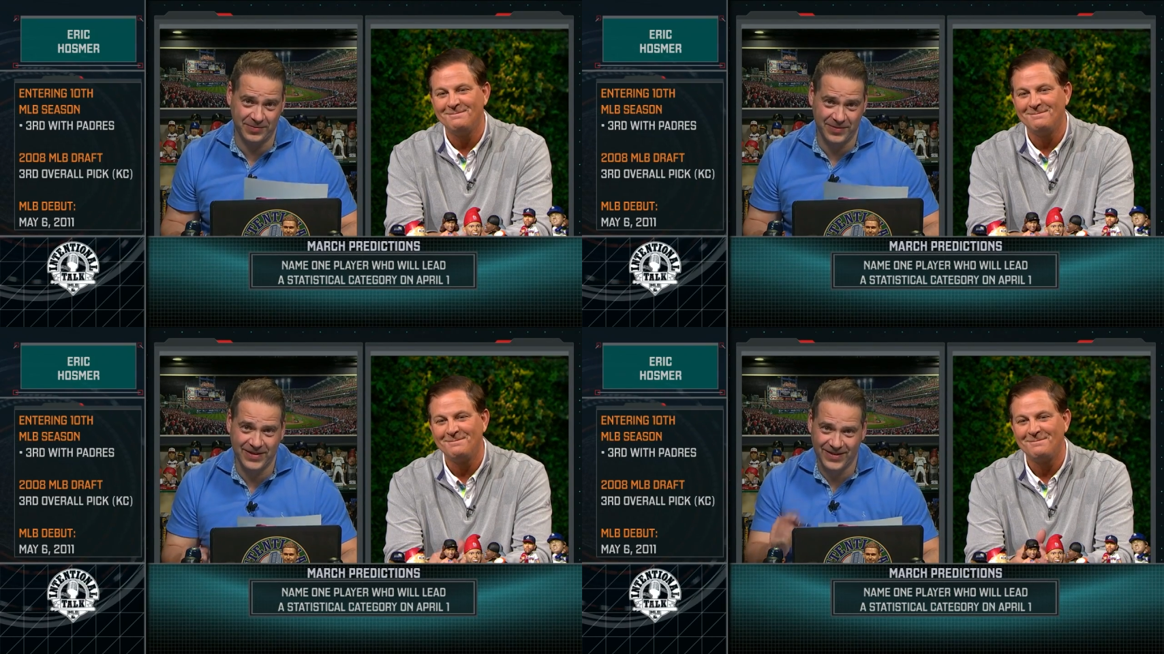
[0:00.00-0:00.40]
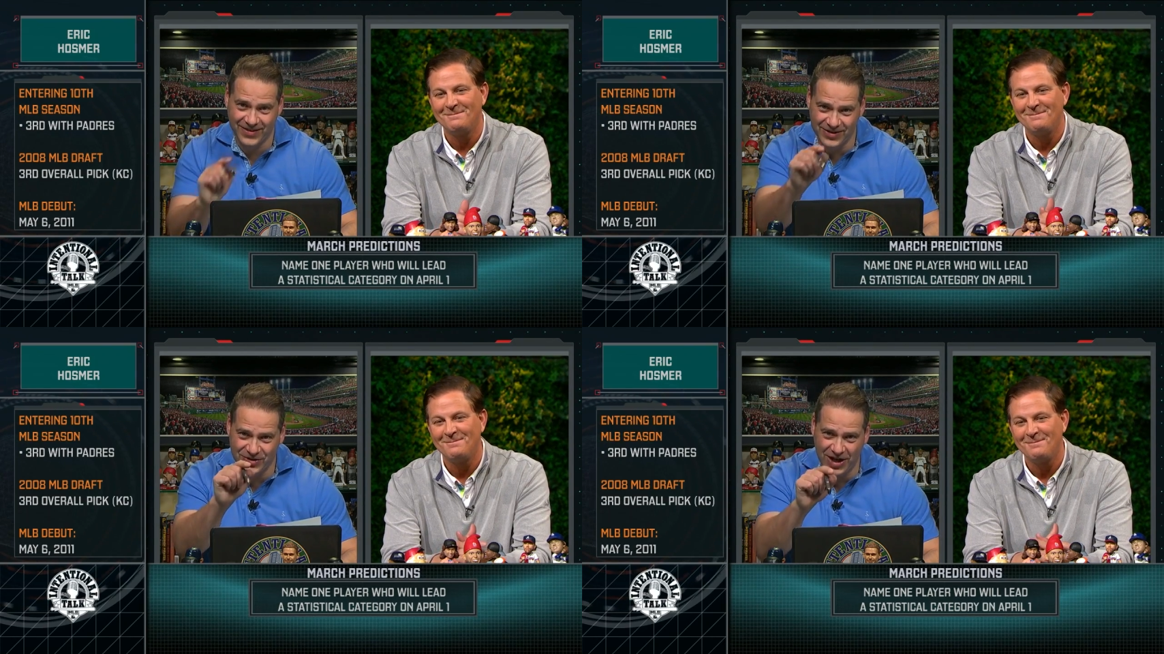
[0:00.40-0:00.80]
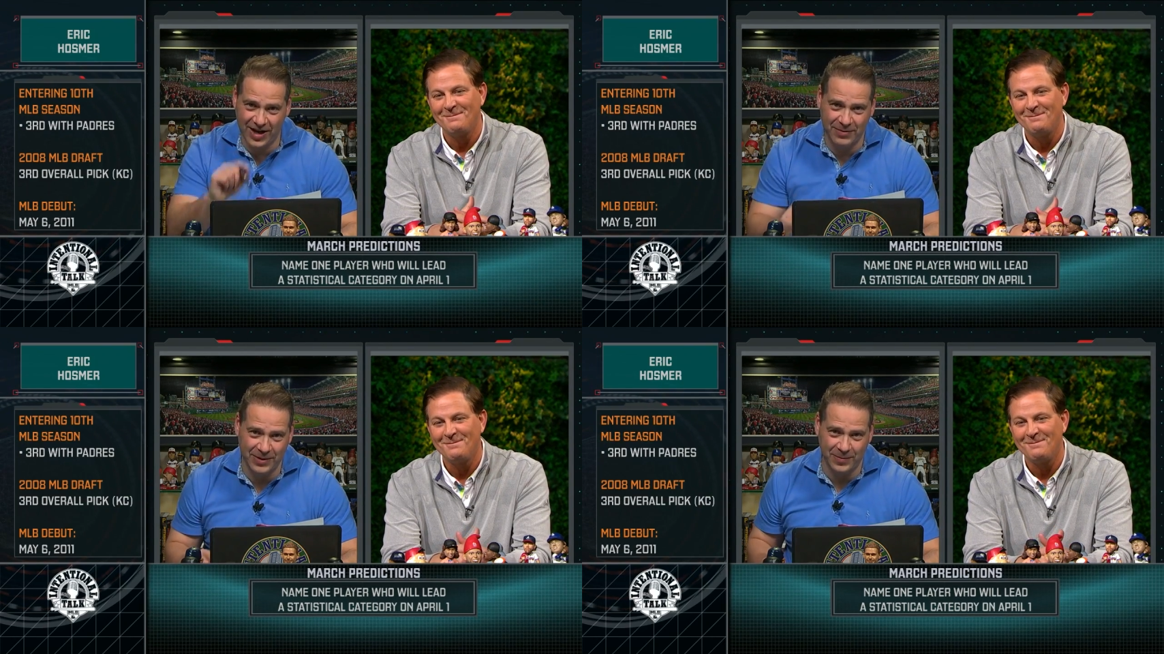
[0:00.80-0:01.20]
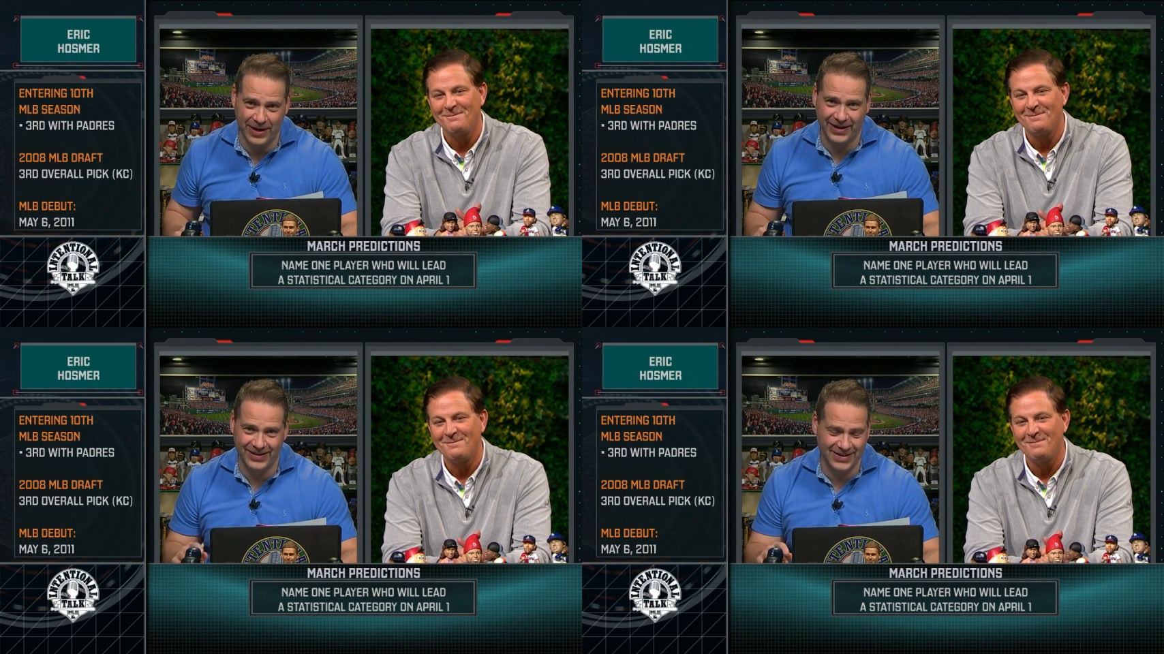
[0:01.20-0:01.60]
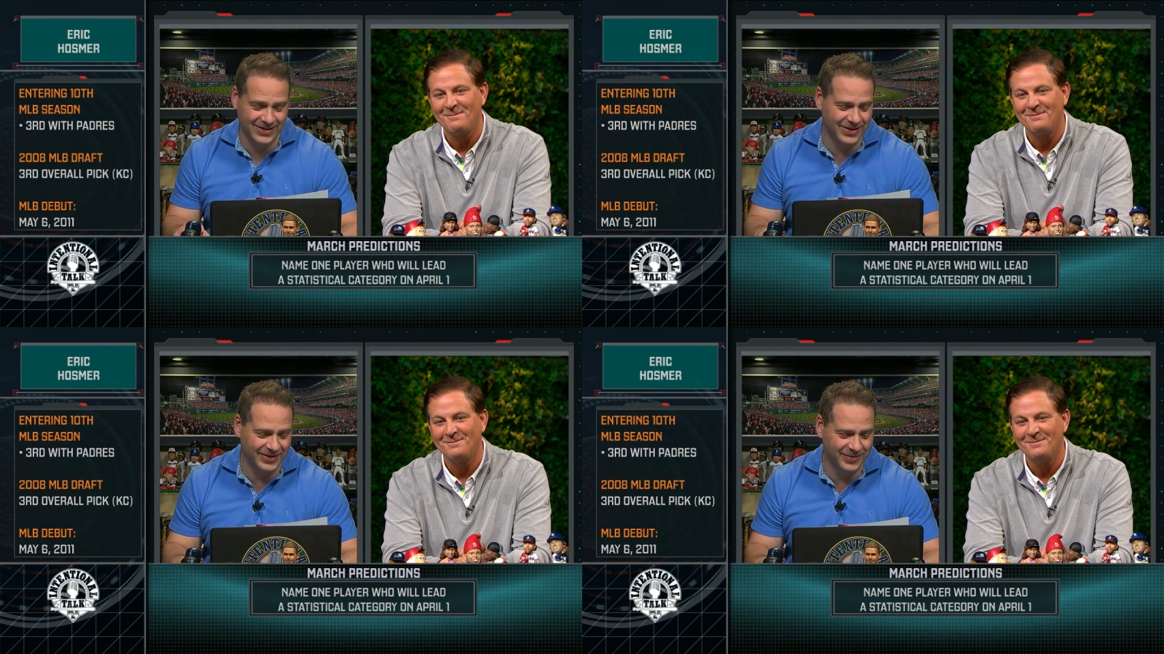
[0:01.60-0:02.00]
Speaker 1: him. Good job there, Beckett.
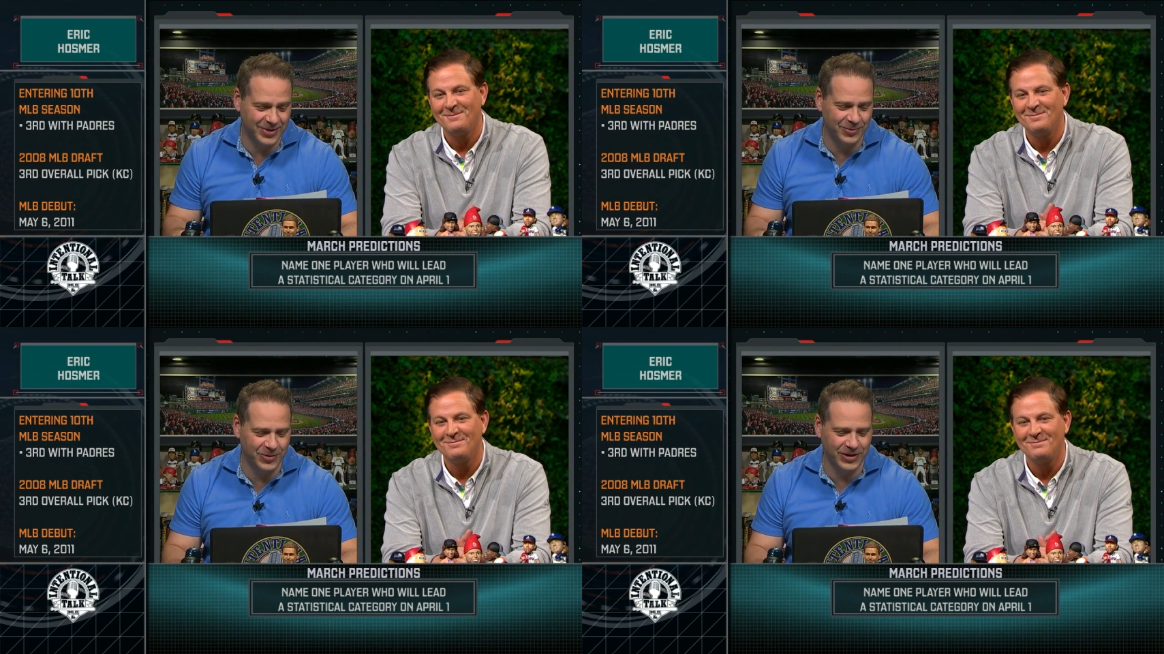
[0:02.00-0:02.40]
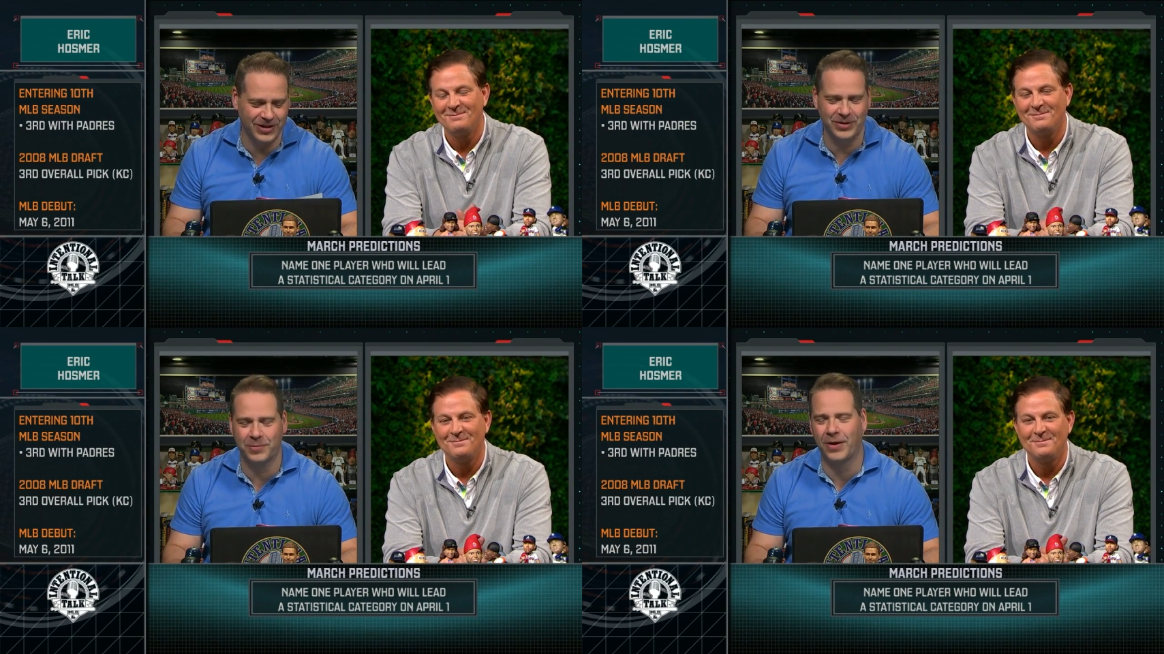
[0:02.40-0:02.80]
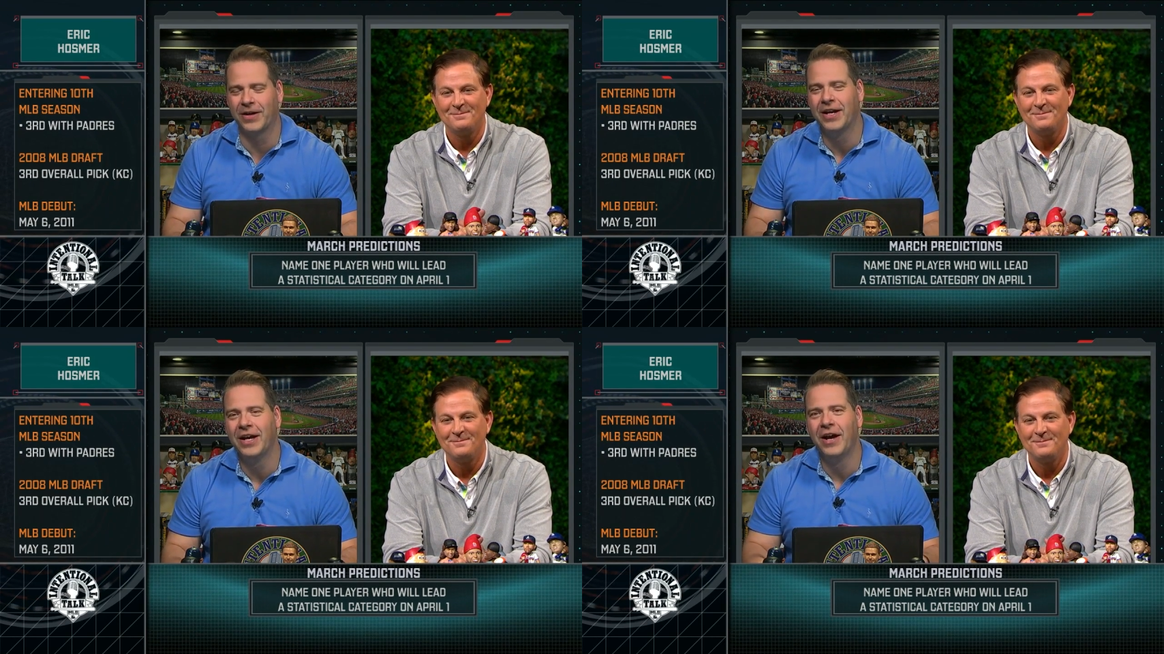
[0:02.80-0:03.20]
That's good. Good work on your part.